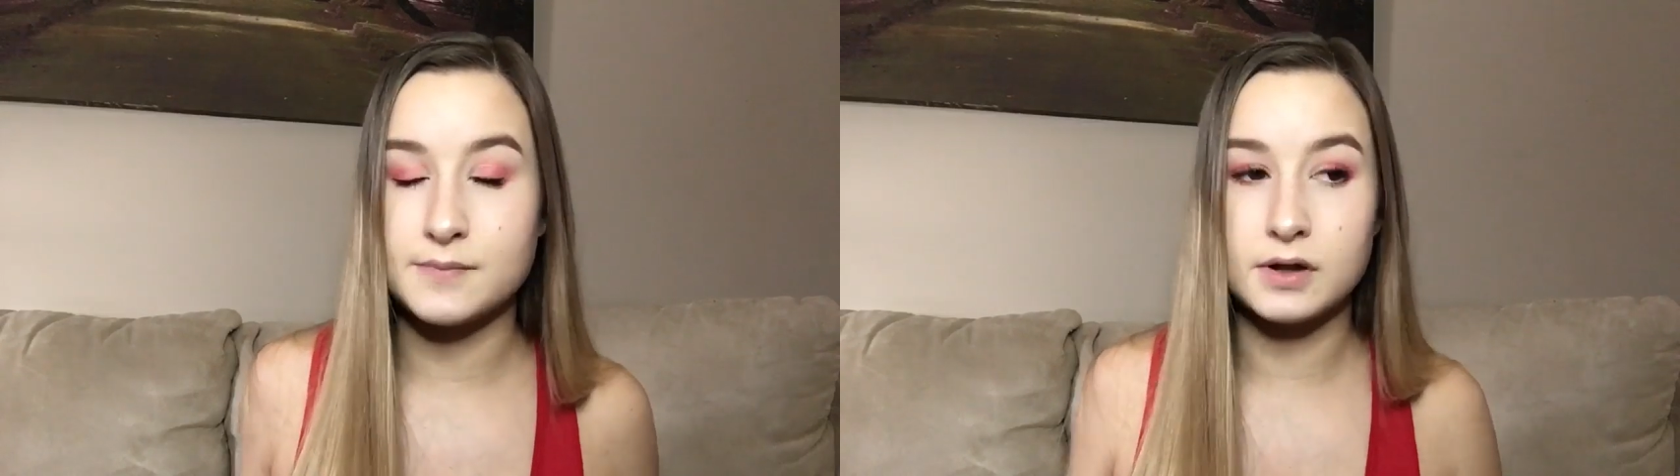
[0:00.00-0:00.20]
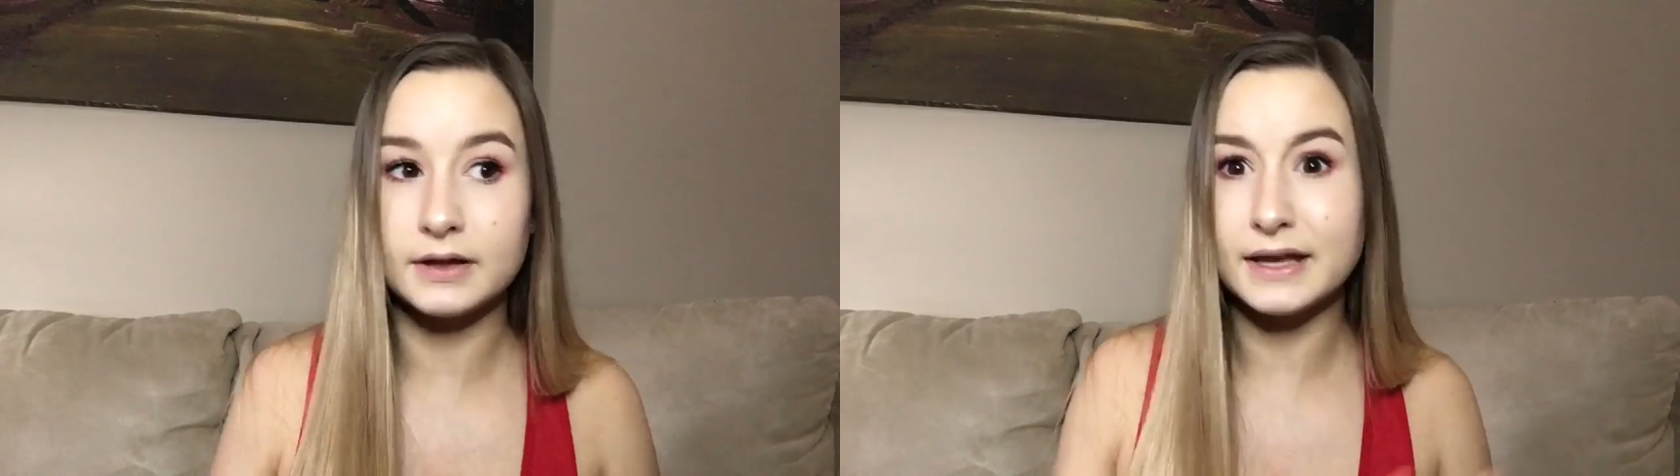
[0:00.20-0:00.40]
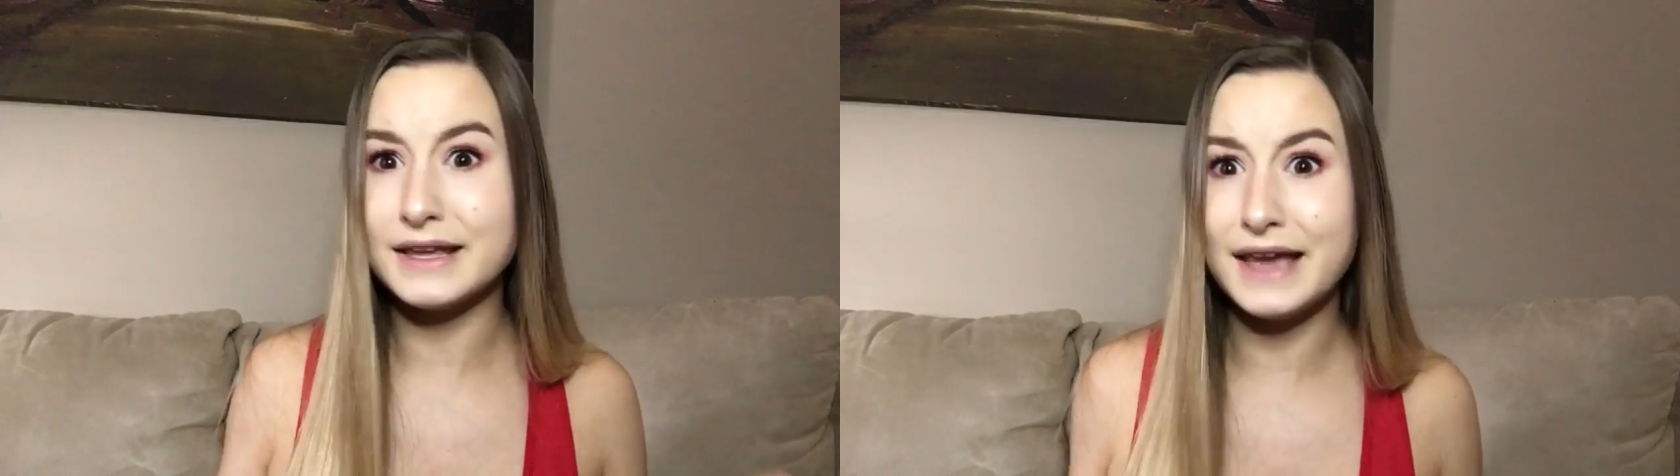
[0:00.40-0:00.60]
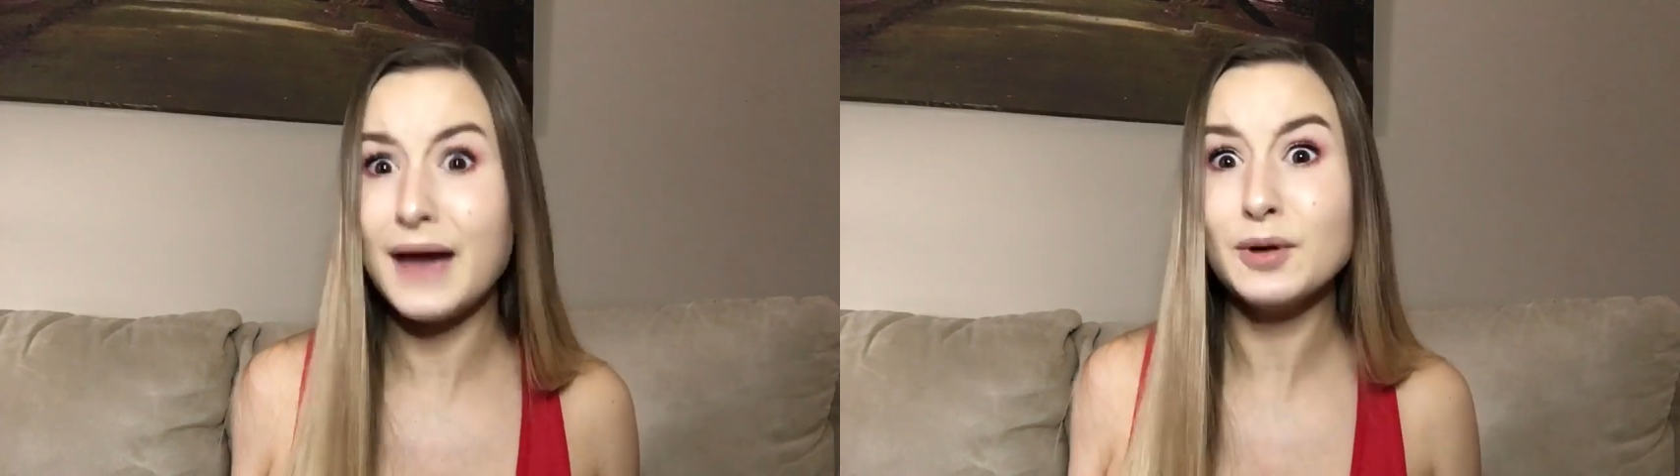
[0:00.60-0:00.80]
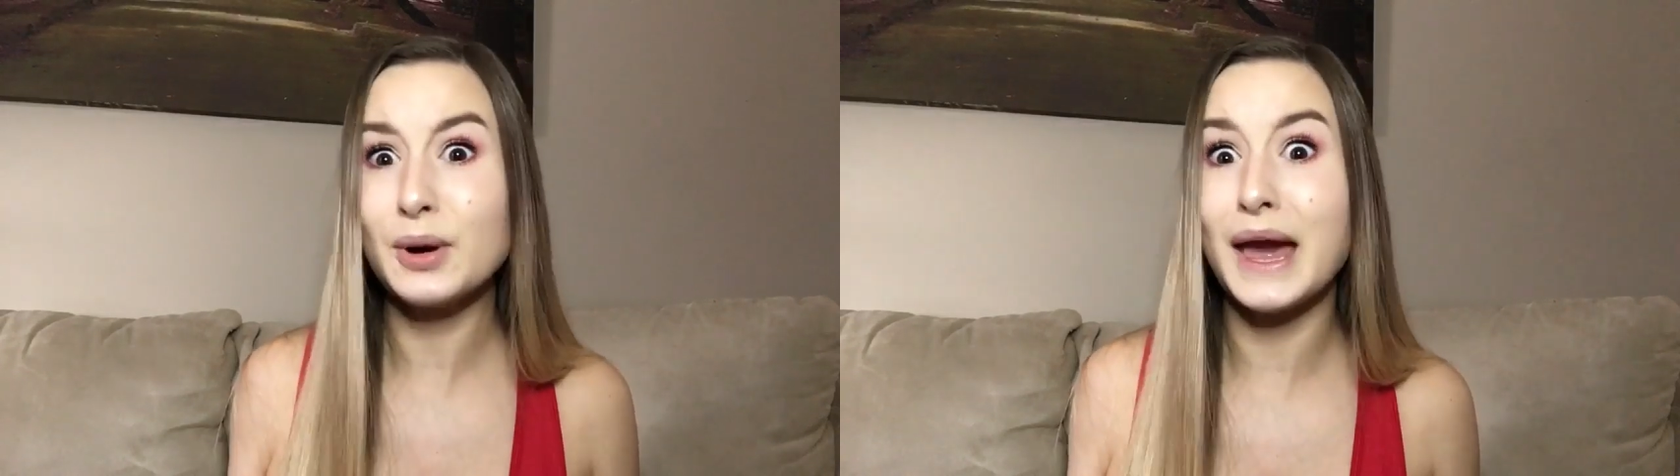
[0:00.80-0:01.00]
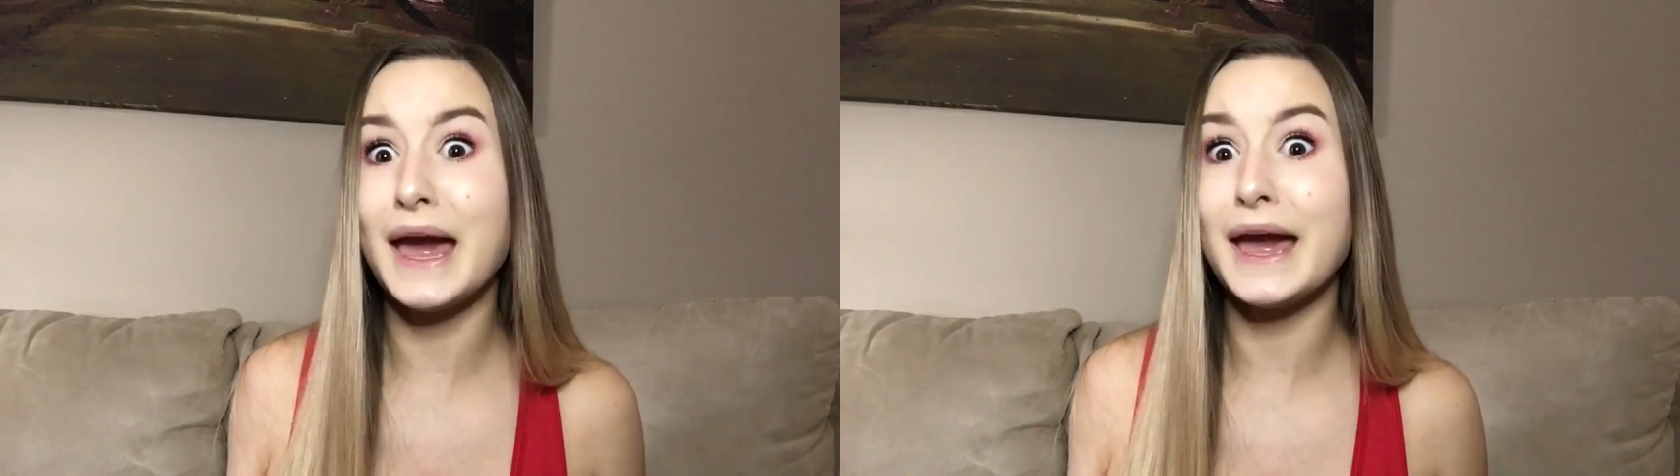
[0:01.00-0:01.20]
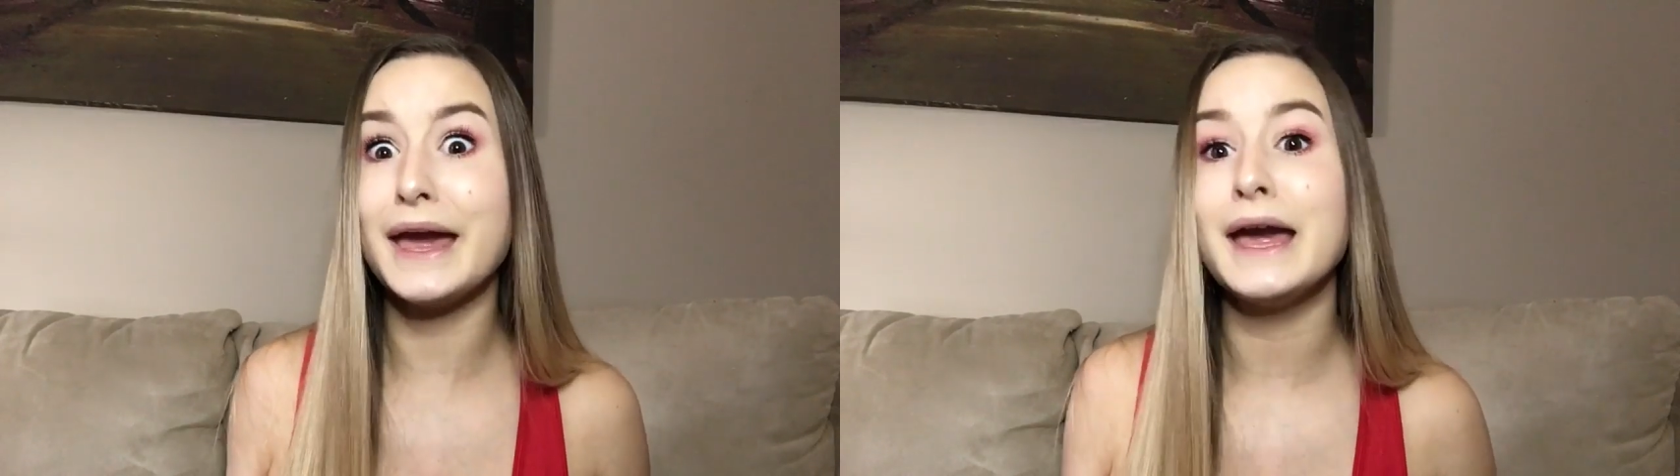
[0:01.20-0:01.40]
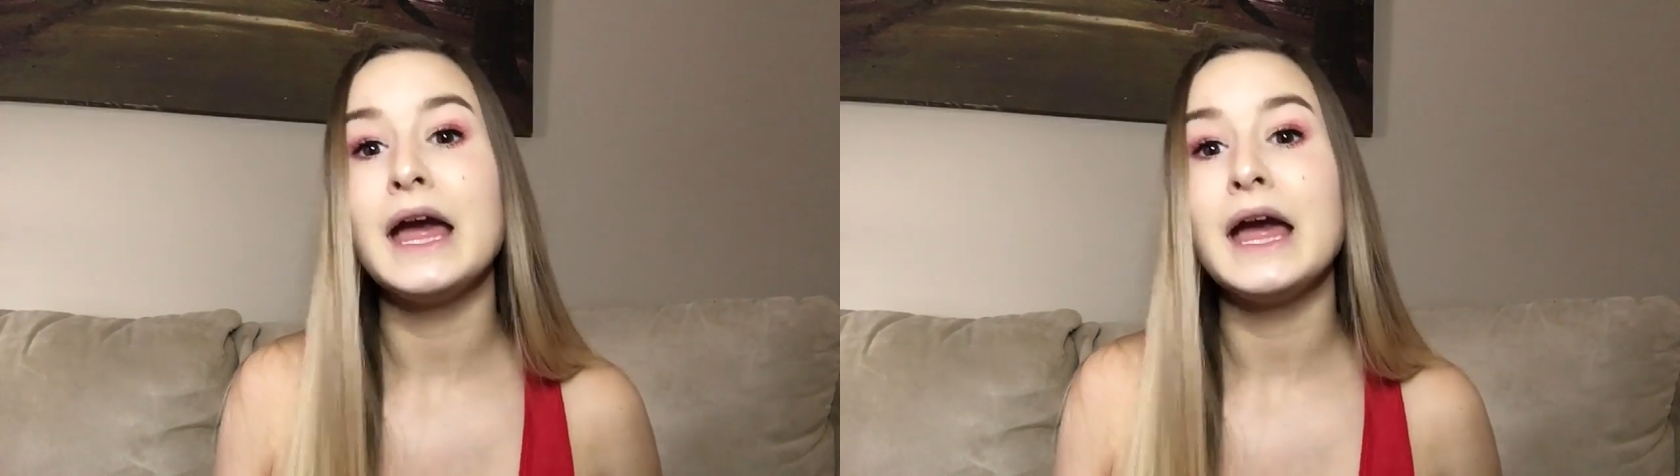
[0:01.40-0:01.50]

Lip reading: but like, "Yeah, I'm okay."